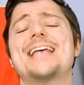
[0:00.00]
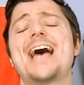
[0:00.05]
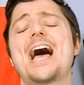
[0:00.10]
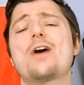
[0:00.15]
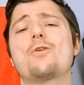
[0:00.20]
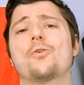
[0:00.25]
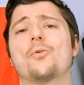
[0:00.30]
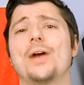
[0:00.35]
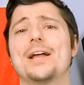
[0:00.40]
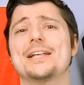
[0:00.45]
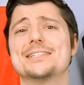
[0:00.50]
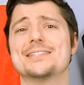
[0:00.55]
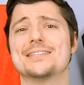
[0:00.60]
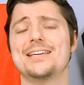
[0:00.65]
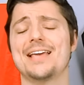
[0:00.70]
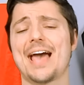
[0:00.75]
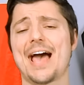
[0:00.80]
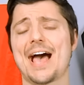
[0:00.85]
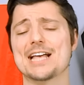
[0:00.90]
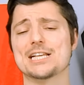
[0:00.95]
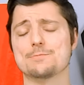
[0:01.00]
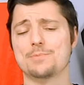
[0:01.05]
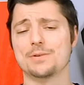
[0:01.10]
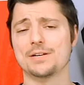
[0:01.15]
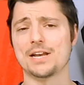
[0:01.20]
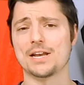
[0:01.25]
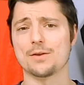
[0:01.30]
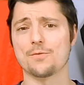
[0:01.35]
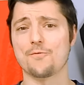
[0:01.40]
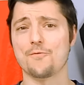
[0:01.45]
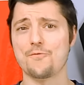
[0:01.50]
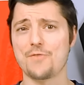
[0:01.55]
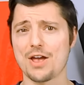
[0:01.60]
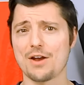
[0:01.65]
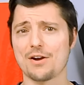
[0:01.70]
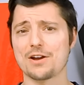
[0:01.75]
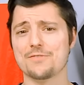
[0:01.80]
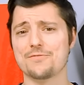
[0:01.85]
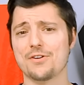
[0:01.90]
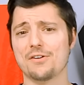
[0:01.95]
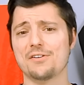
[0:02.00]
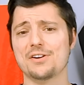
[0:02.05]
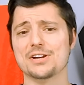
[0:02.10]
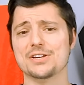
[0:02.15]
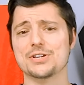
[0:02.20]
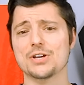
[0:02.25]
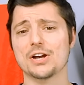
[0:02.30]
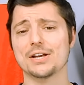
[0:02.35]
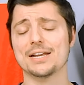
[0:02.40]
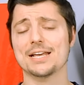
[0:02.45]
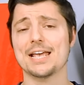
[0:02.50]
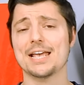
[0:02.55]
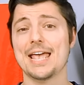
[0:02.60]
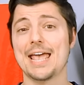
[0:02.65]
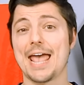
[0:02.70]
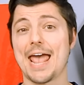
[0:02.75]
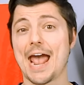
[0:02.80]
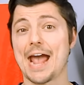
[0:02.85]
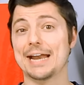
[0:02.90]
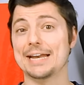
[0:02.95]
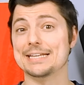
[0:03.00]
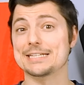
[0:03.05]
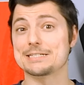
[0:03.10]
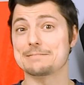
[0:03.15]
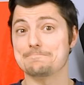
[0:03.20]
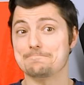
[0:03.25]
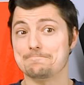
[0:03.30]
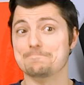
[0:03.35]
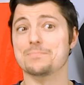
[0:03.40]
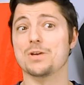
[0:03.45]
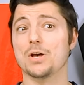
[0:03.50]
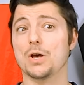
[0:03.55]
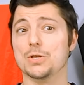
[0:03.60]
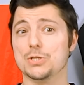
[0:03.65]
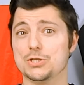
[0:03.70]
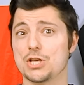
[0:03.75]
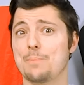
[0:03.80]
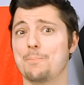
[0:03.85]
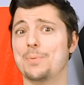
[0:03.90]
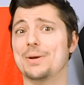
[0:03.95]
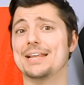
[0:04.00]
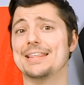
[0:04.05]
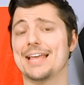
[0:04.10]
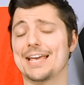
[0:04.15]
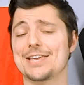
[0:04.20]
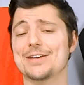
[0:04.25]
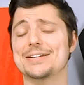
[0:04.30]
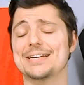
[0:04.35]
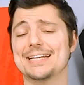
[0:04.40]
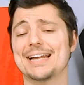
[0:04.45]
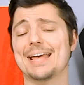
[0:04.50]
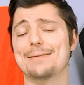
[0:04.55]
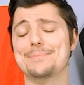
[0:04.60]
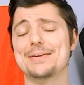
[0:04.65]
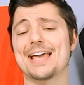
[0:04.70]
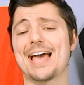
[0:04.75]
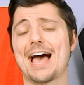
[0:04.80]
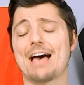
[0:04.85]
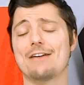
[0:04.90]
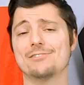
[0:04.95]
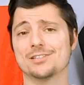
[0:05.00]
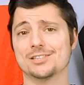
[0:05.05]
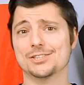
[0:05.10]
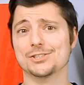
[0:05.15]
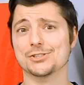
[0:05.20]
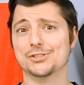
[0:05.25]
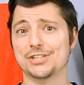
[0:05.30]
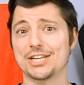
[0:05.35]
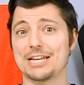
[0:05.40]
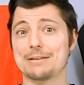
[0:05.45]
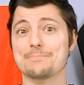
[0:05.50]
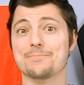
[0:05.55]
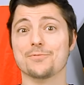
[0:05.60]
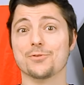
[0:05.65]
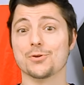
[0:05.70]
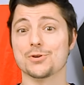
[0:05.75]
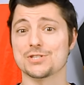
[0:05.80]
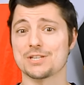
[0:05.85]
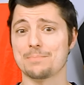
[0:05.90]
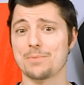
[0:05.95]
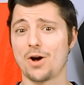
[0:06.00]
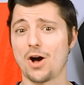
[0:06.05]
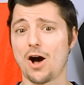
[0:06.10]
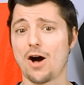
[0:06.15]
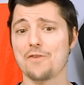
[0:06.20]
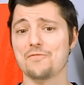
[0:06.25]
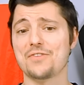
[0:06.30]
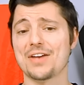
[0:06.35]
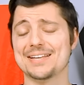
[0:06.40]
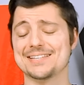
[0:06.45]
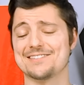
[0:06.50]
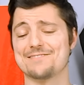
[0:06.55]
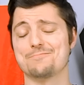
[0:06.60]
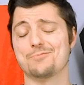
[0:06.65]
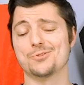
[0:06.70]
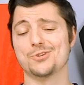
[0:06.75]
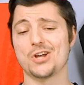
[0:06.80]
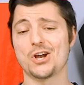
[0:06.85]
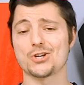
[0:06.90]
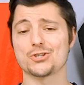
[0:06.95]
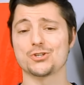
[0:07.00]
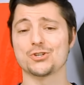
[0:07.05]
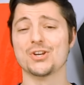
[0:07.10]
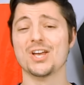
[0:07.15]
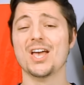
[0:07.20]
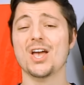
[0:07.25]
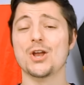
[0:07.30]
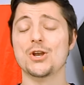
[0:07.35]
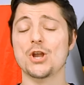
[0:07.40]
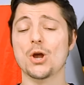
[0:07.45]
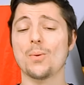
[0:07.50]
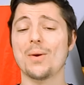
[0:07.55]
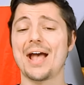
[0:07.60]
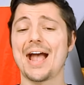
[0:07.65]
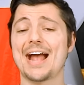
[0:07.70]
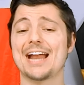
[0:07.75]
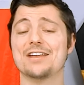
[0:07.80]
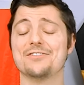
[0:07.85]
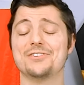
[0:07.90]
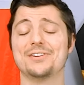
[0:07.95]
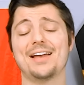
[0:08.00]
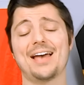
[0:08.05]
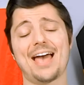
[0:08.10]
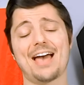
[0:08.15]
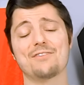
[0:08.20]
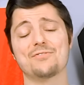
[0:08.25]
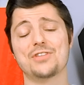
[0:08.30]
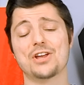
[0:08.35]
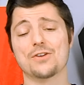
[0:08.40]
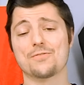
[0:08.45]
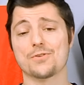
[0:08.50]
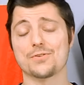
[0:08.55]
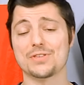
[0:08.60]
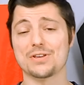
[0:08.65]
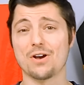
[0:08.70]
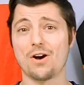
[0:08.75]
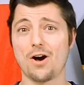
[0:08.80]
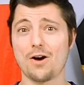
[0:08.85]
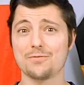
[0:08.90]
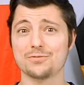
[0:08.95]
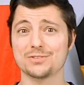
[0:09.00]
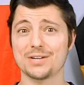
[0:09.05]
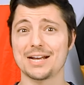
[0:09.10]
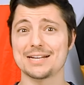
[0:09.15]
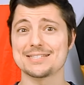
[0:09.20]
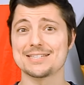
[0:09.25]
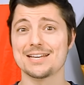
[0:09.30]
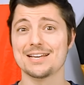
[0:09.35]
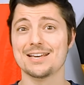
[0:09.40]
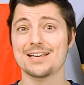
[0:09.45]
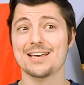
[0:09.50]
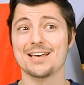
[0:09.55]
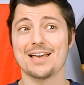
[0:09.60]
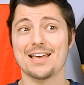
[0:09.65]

Zach Werenski has been very, very good and is somebody that you need to be having on your team for some offensive production. Noah Hanifin I have there for the off nights.